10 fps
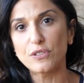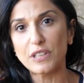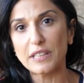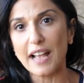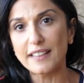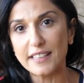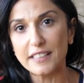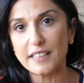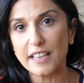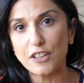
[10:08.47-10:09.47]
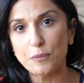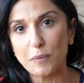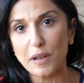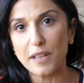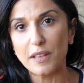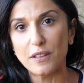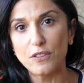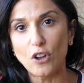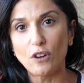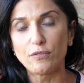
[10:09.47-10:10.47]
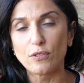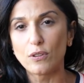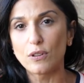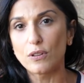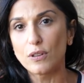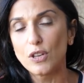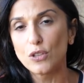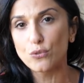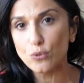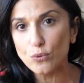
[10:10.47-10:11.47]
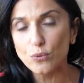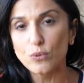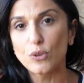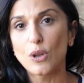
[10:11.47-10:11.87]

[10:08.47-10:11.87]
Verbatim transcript: that I dedicate my novel to,